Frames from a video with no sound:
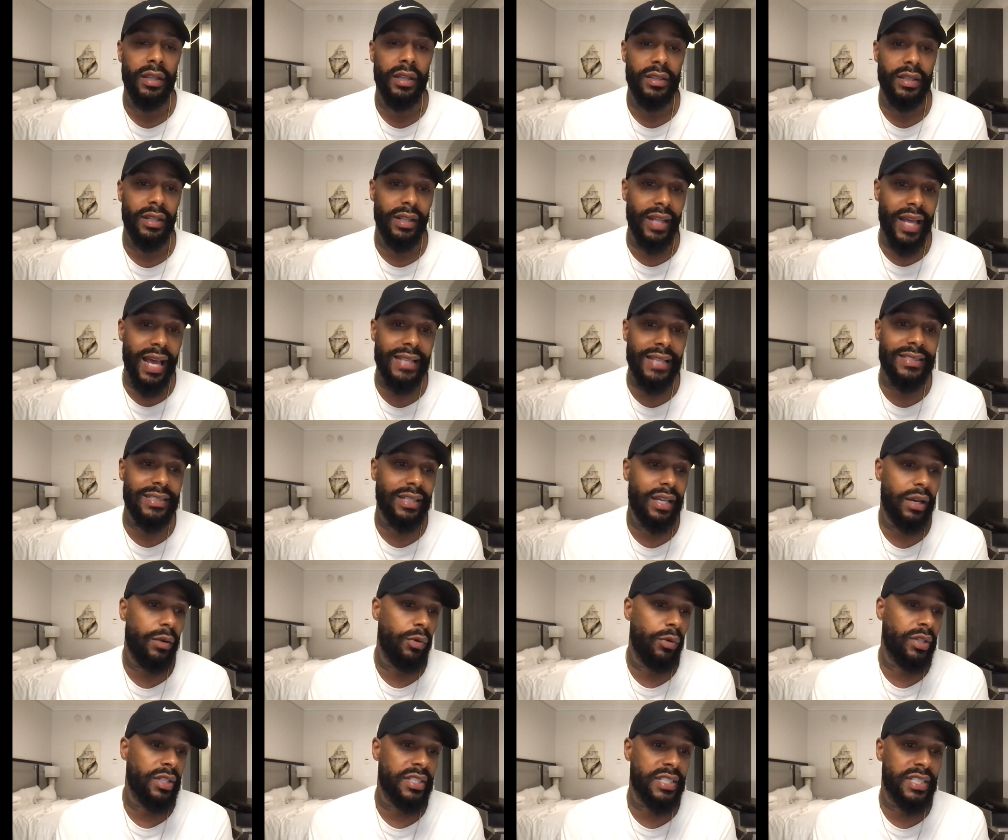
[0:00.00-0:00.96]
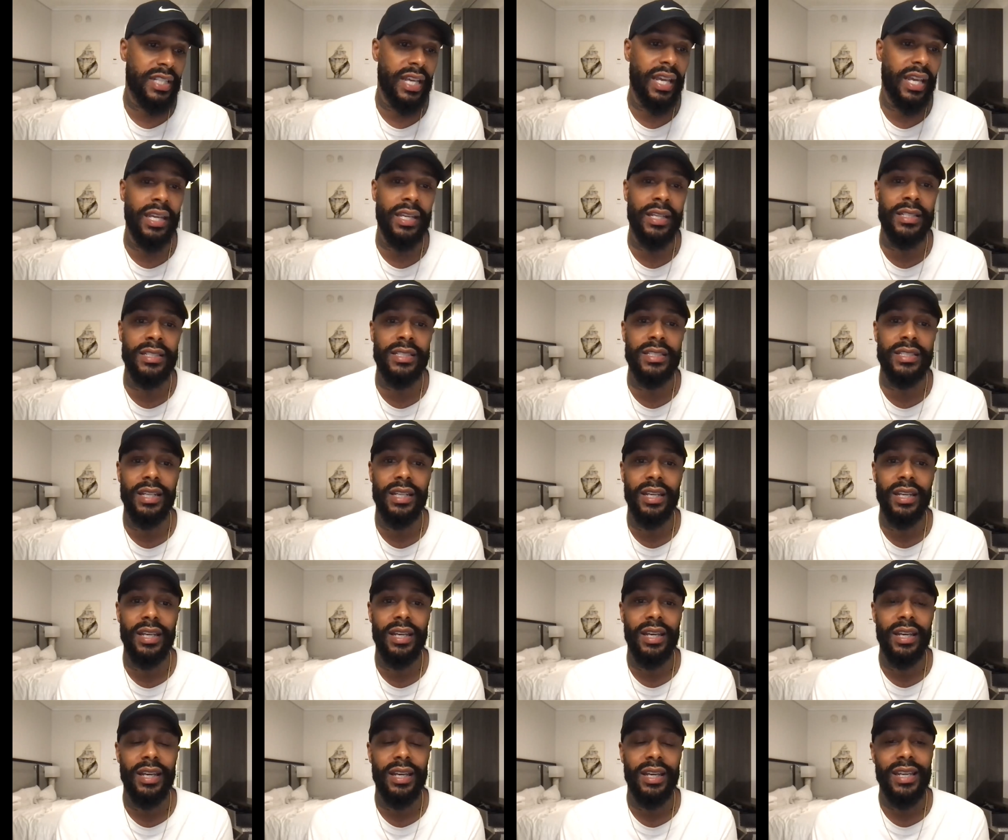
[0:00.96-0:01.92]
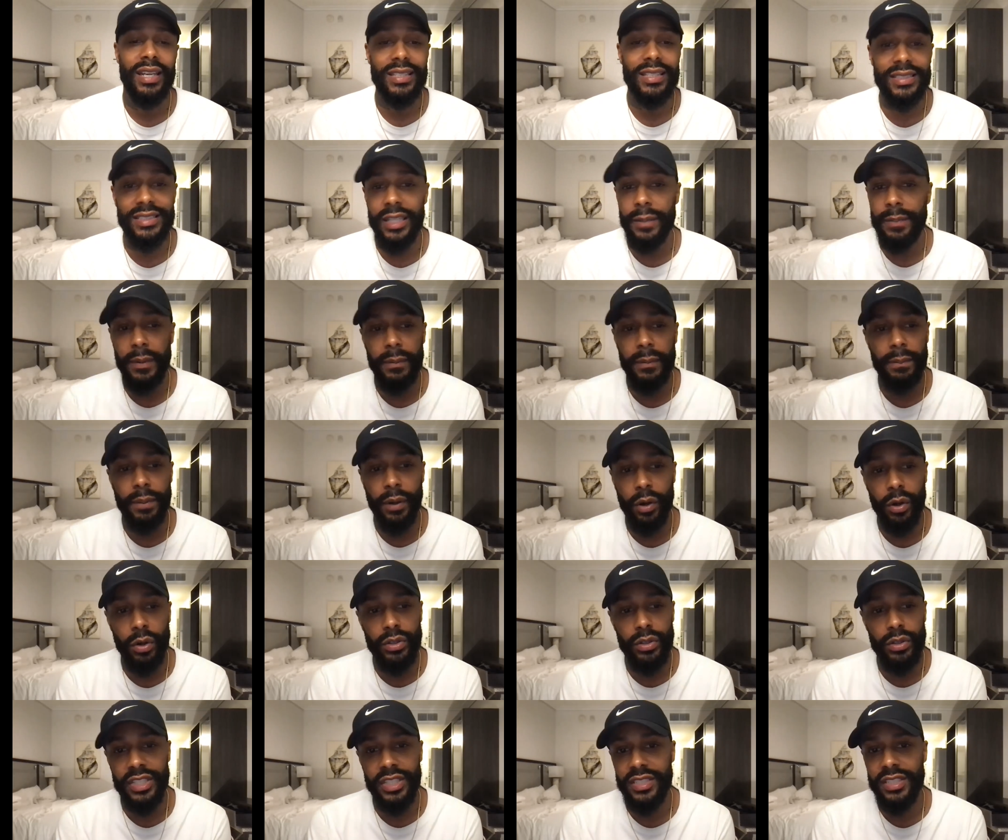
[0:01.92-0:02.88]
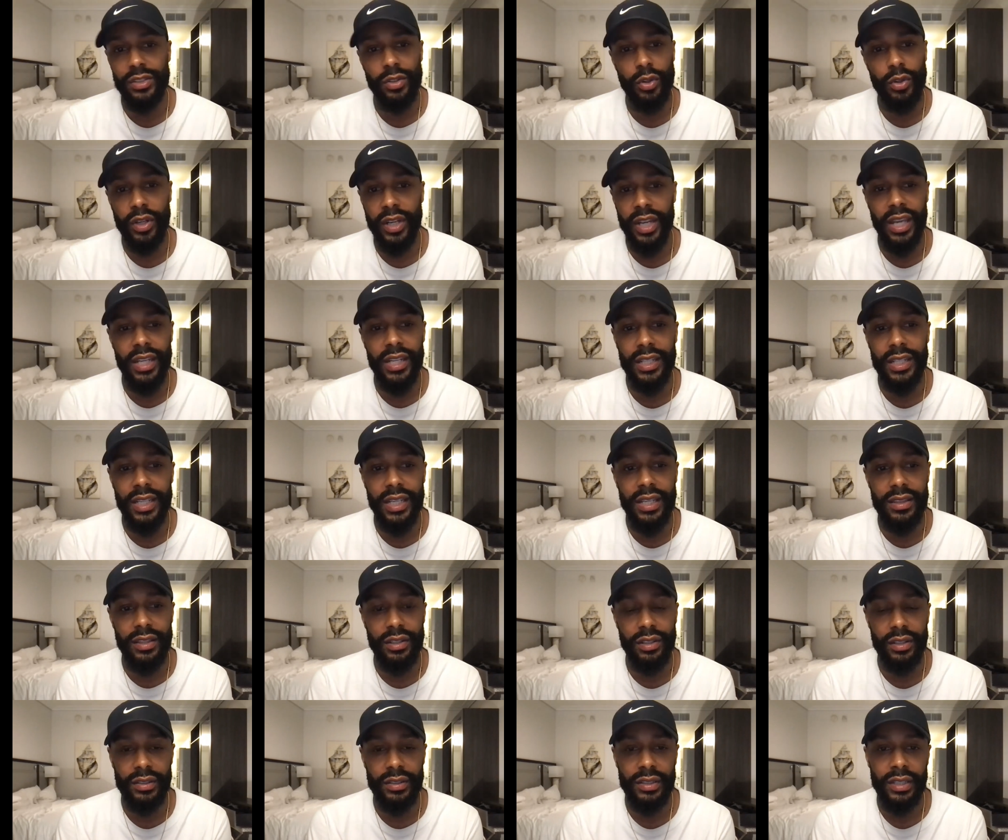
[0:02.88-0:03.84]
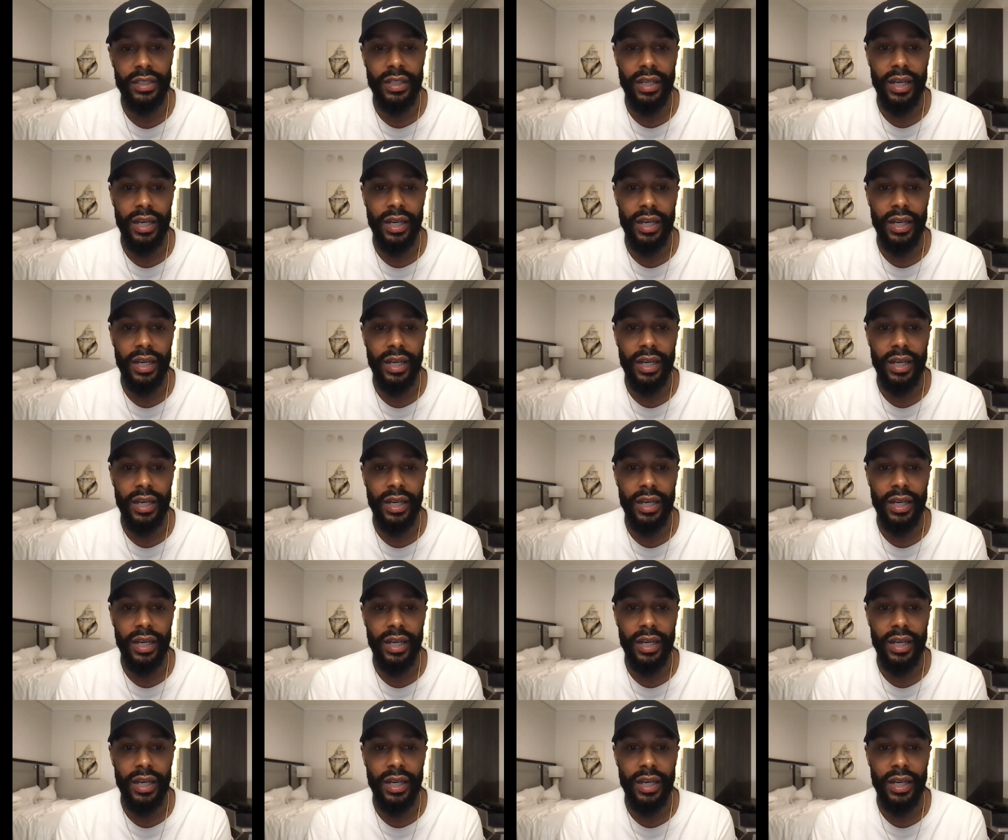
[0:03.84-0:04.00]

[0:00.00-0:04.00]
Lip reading: The last thing I want to say is his dip in polls isn't organic either.